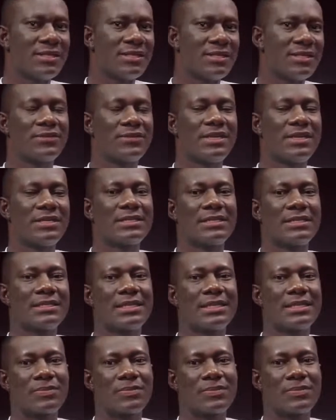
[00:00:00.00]
So the
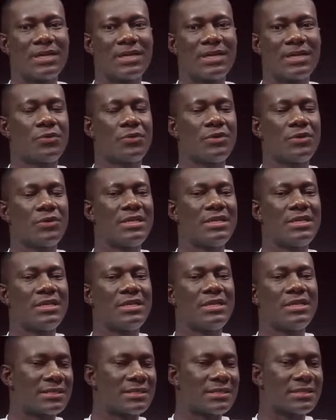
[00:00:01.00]
setup, like we did the
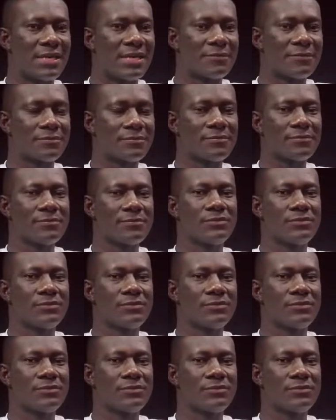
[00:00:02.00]
first time,